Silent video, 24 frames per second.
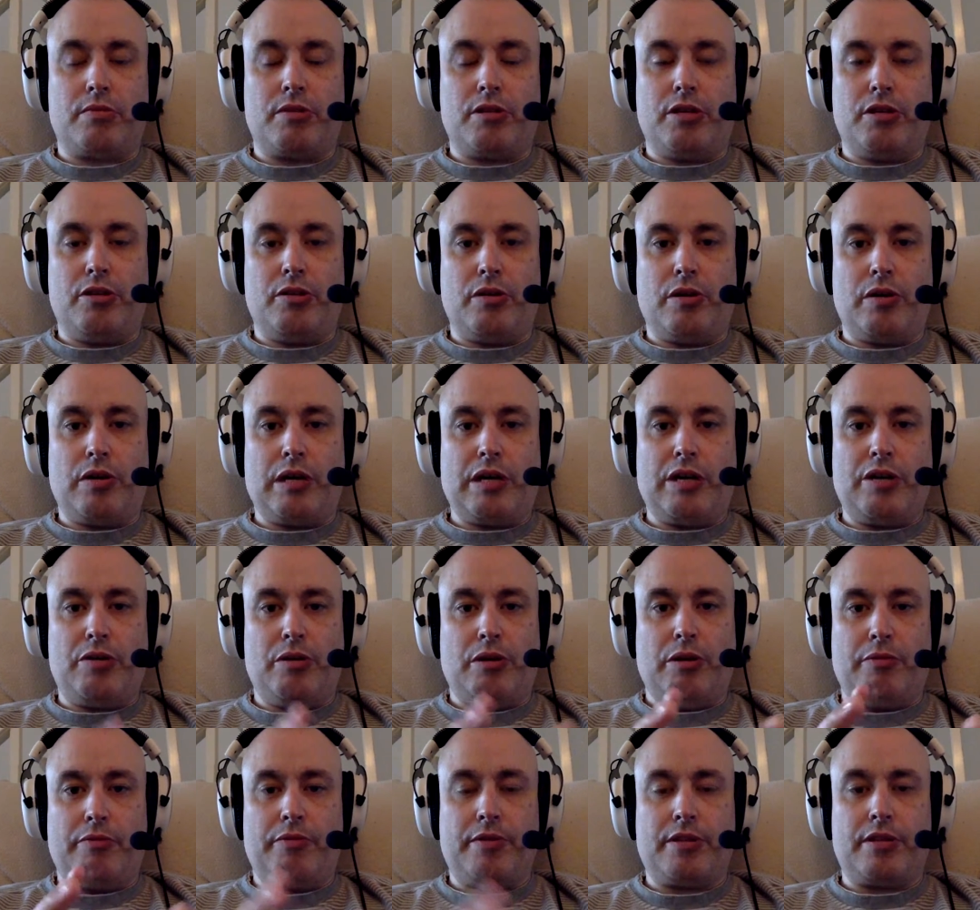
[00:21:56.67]
you know
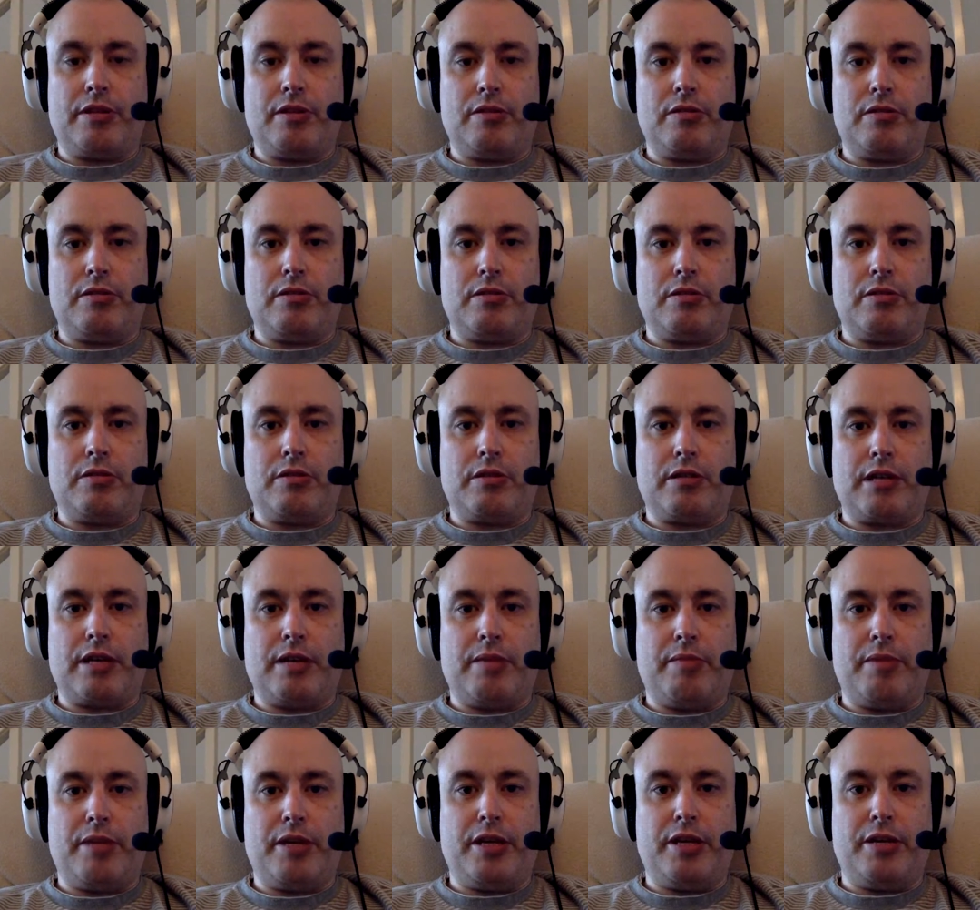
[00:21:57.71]
everything to
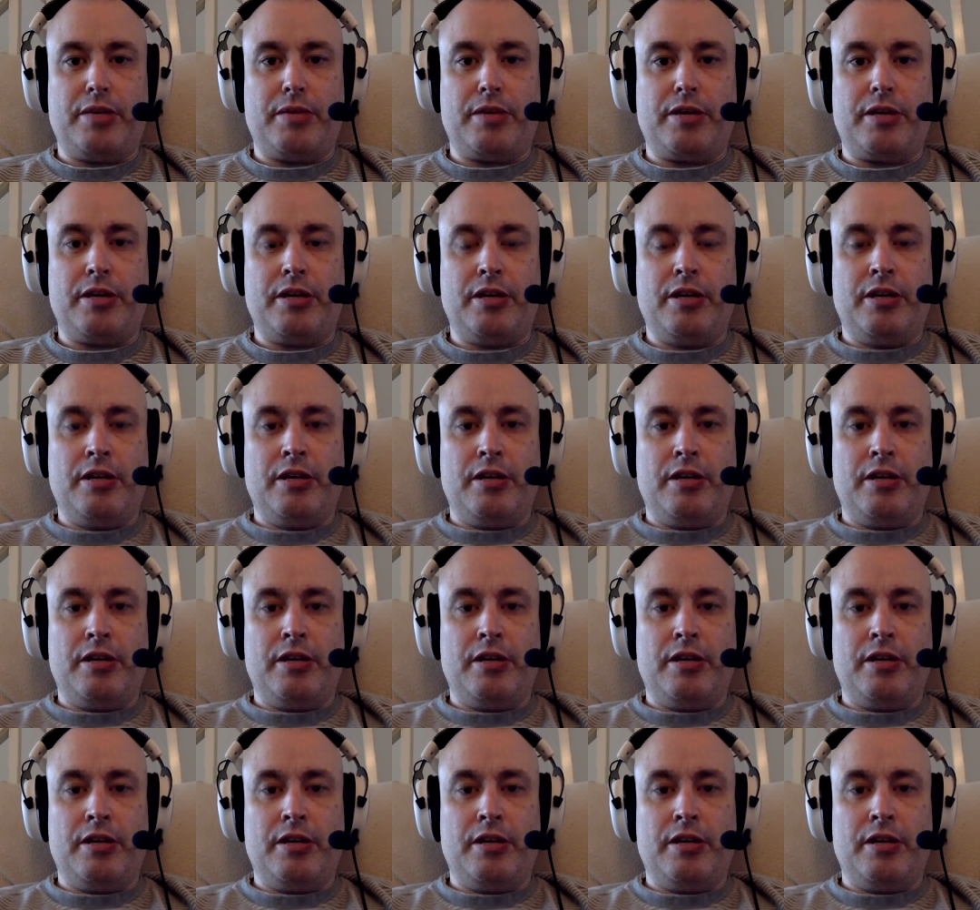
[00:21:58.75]
get me anyway.